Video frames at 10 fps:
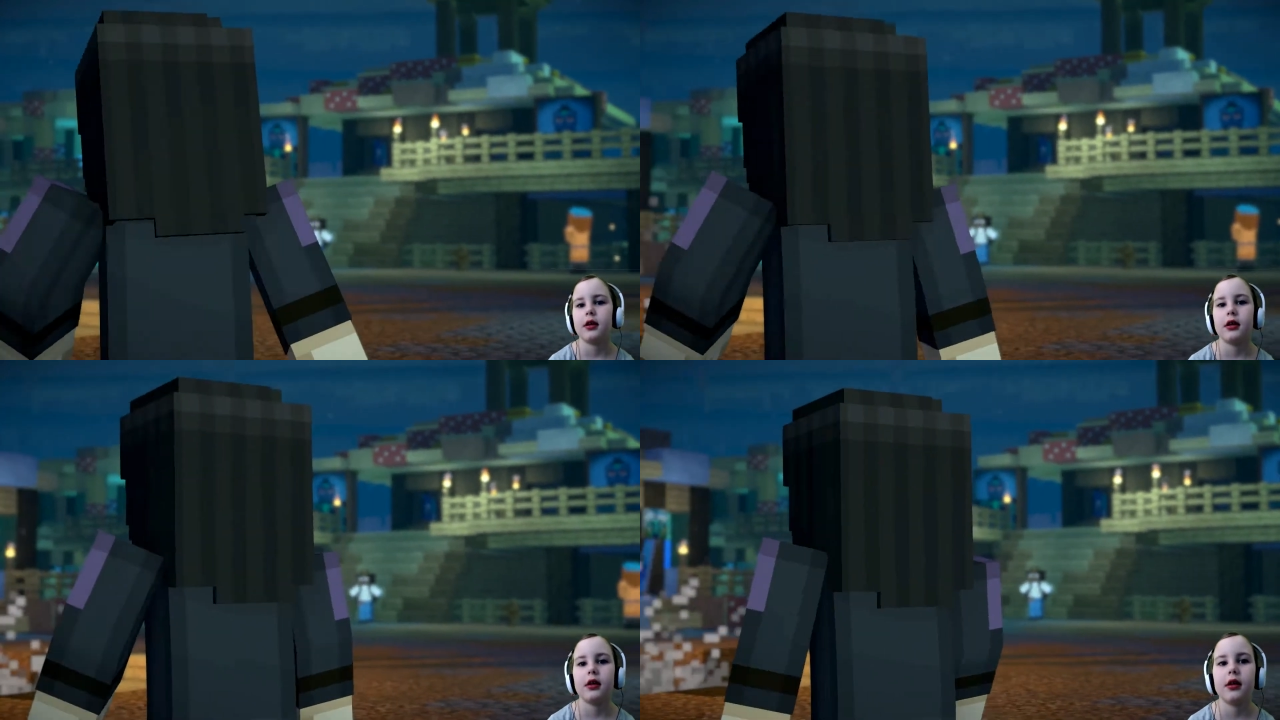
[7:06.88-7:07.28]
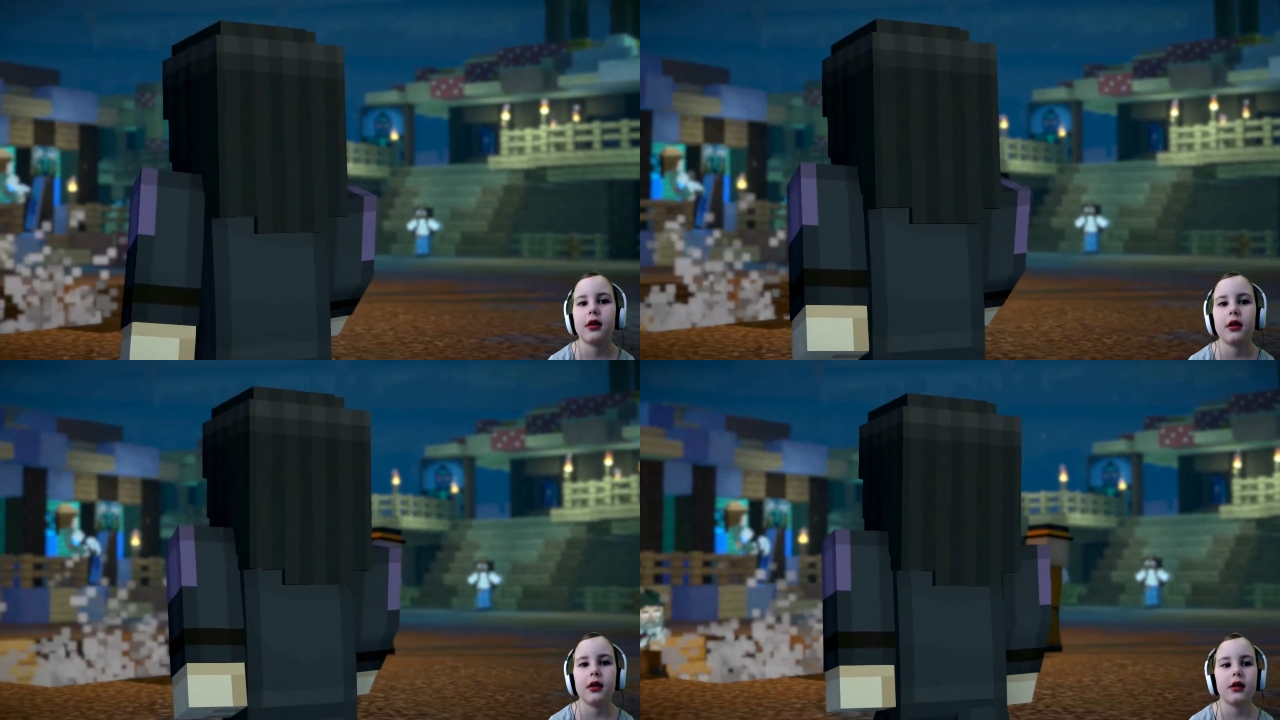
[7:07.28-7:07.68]

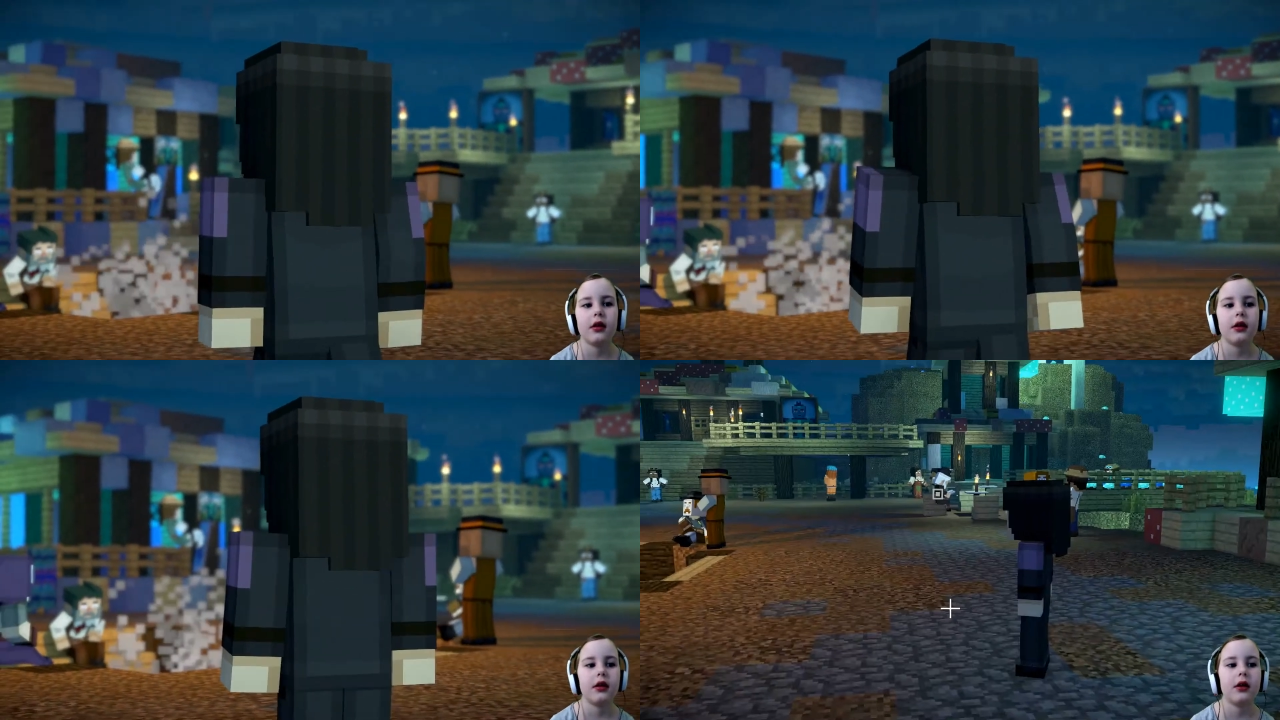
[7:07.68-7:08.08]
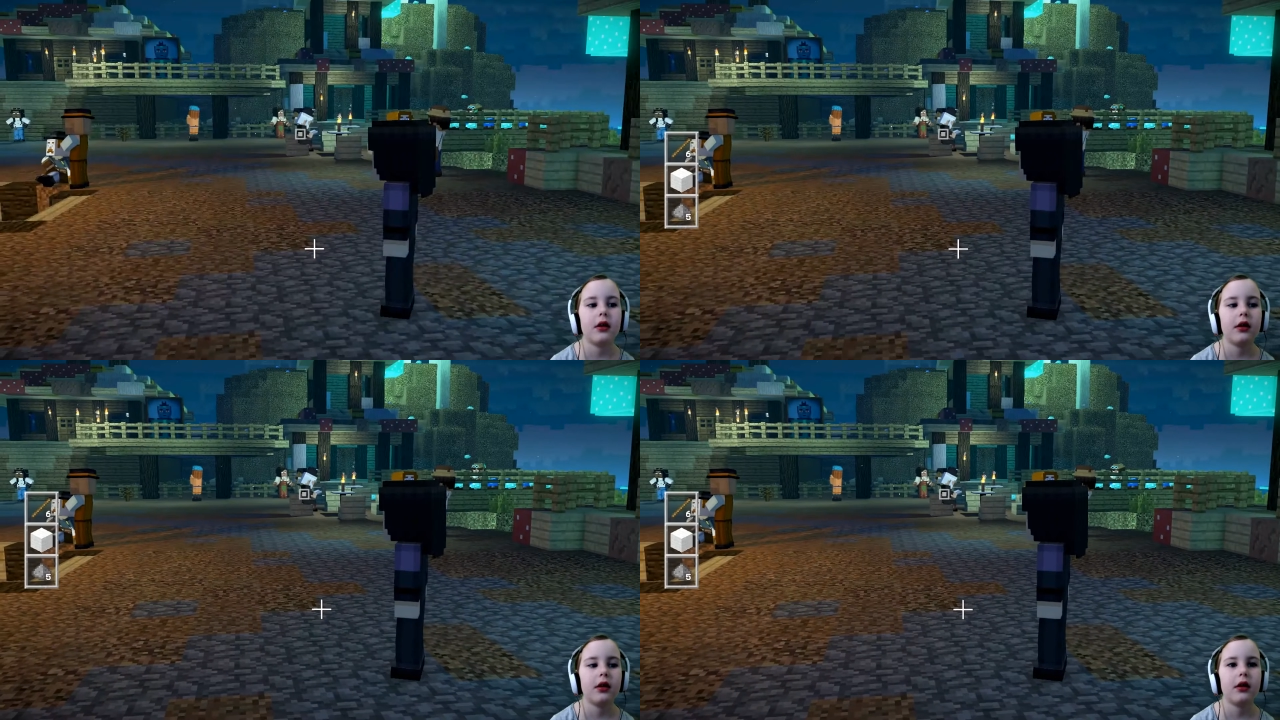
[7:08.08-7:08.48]

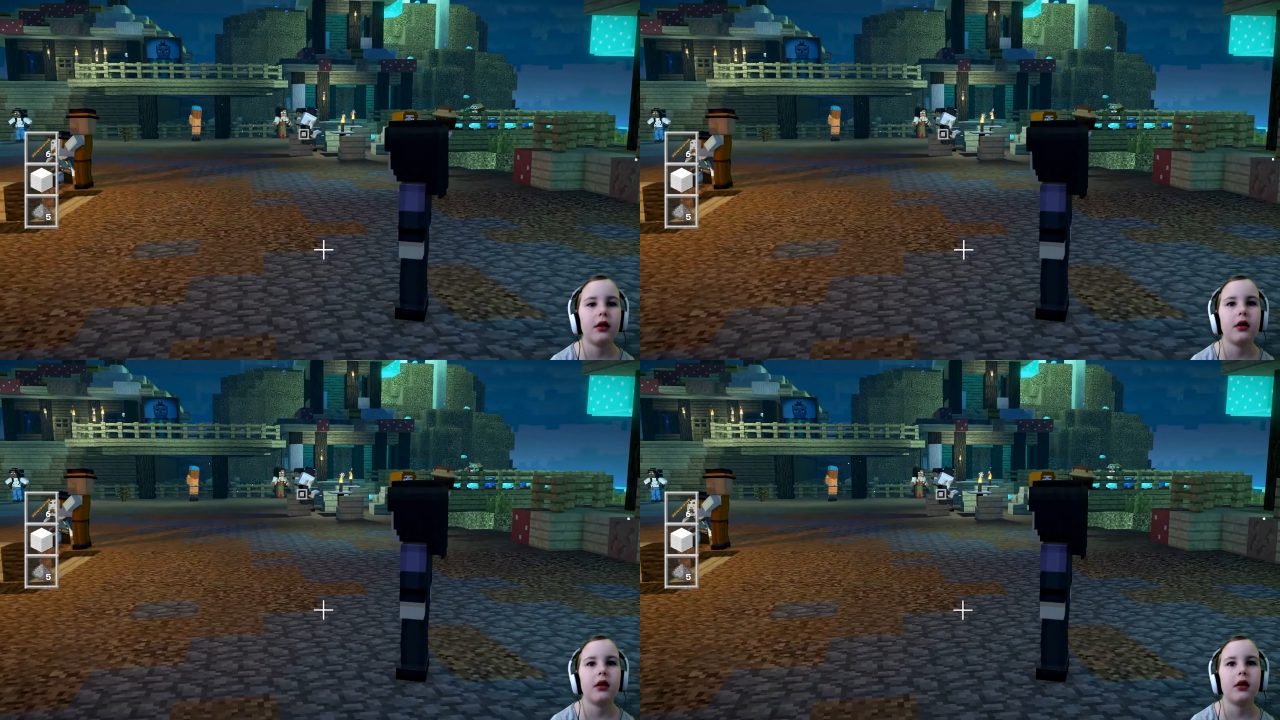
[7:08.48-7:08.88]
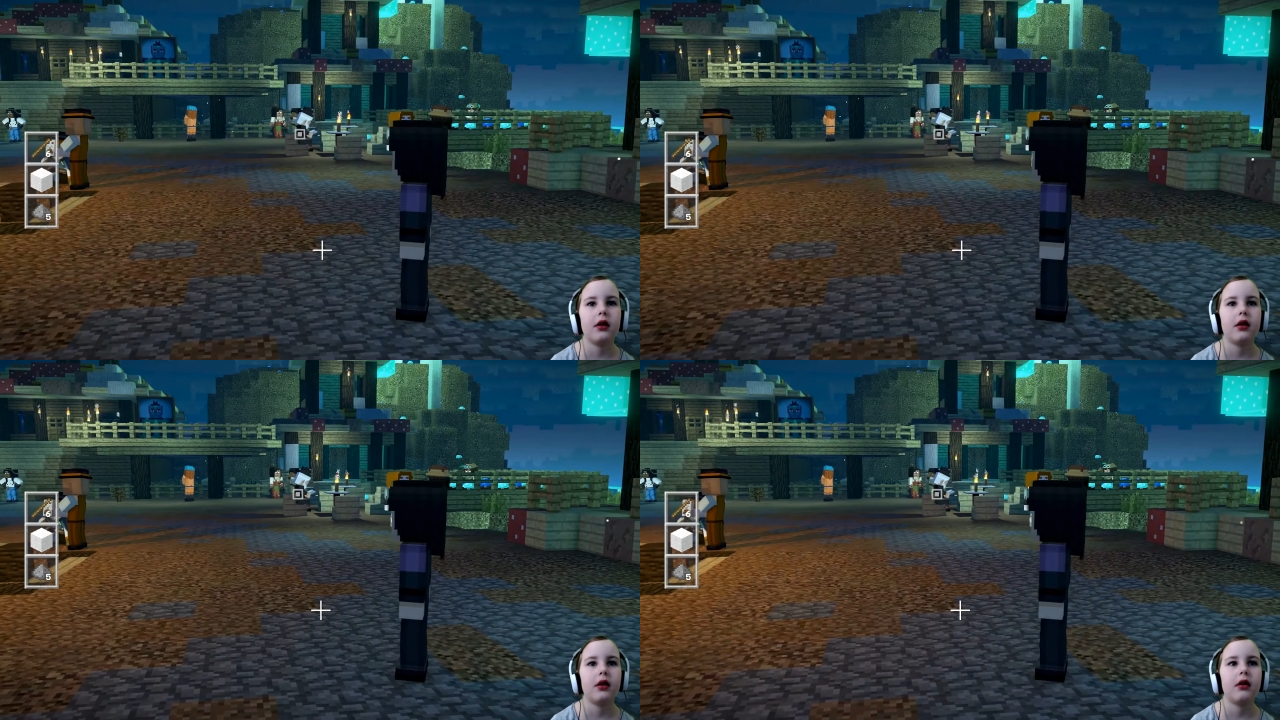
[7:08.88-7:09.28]

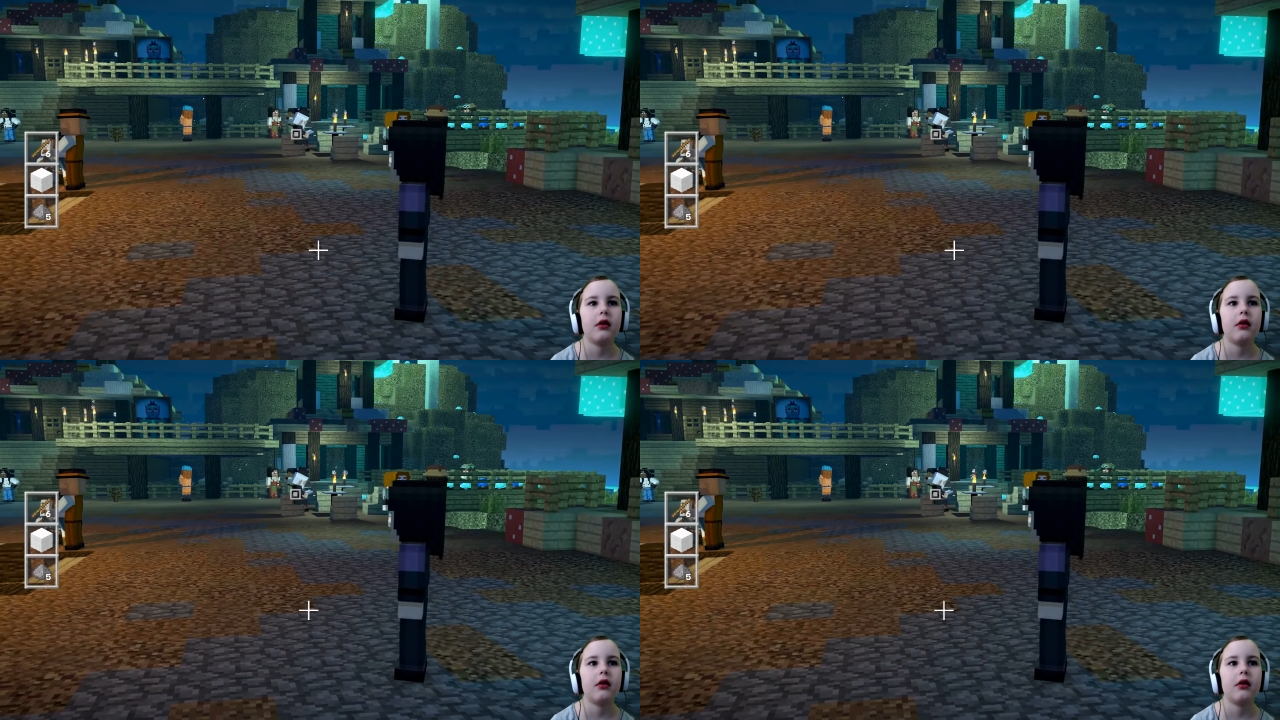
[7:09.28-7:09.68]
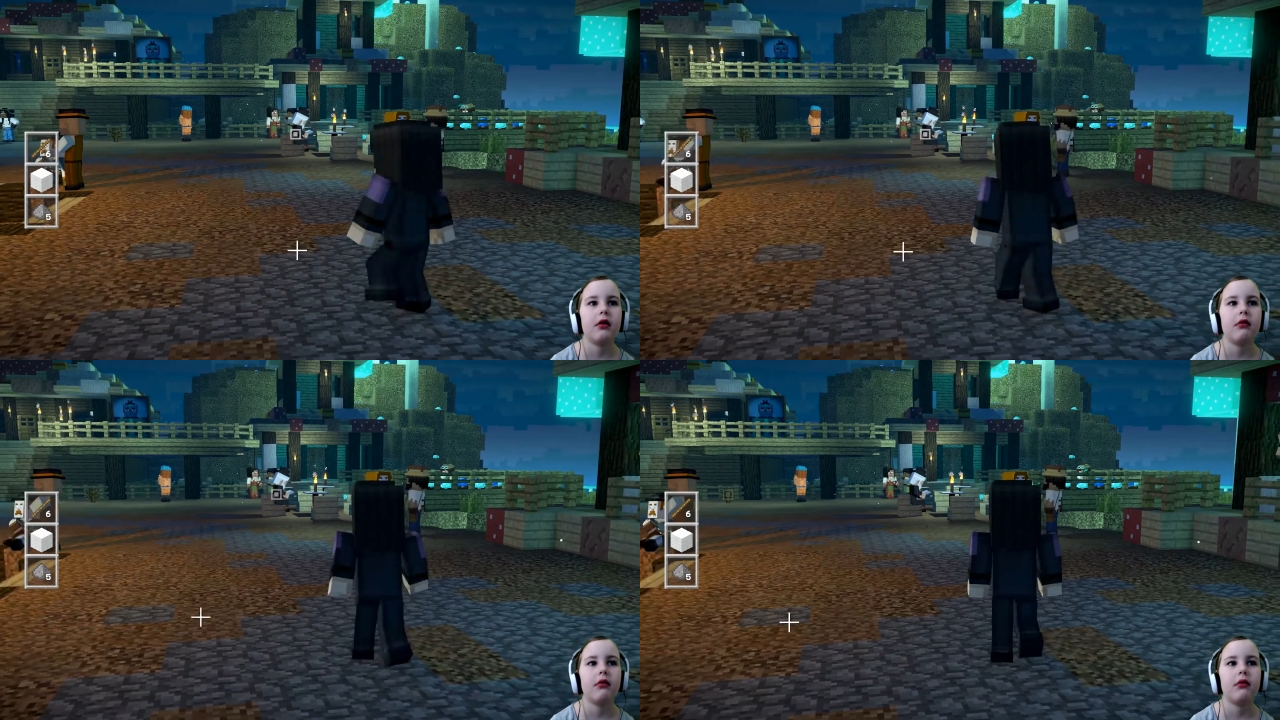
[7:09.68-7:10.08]
[no speech]